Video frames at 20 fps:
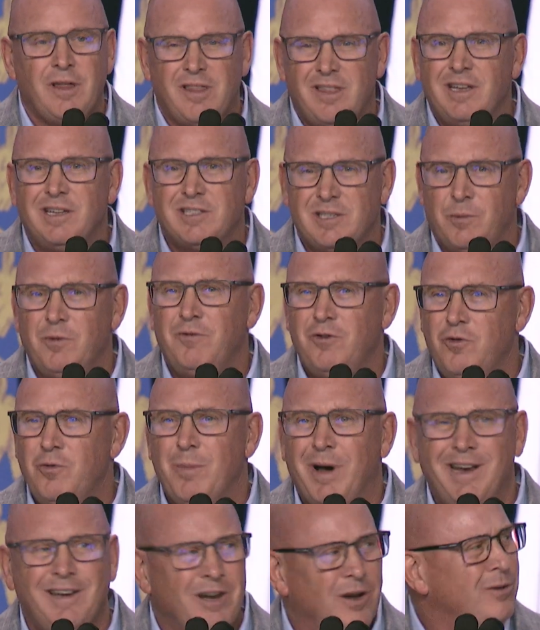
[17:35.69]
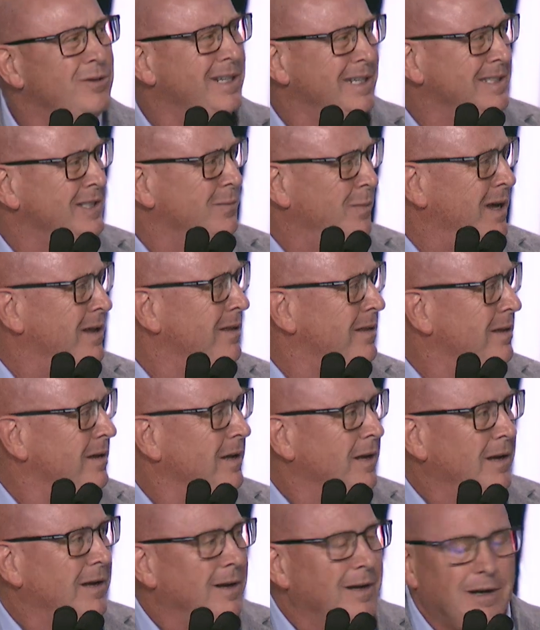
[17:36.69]
I think some of you might know Dick Smith,
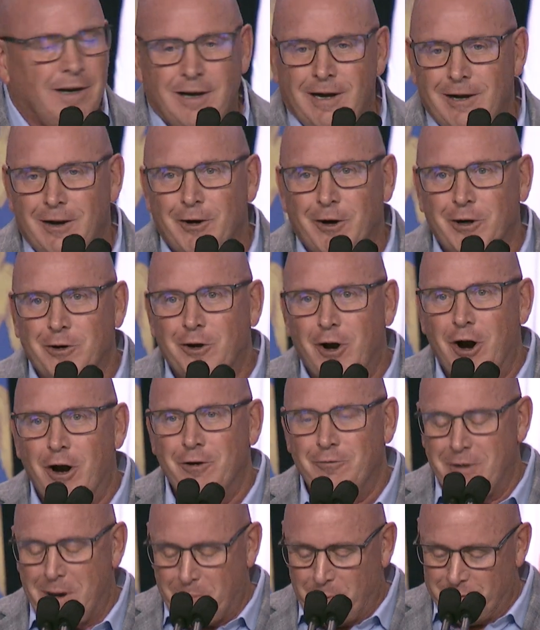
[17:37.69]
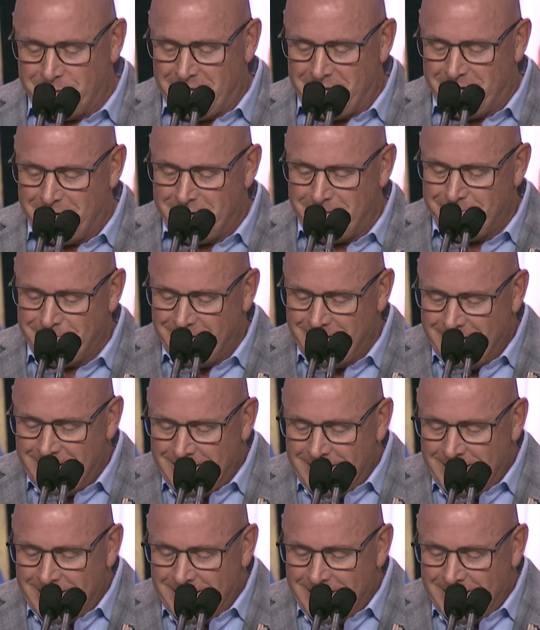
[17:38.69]
our Guard representative,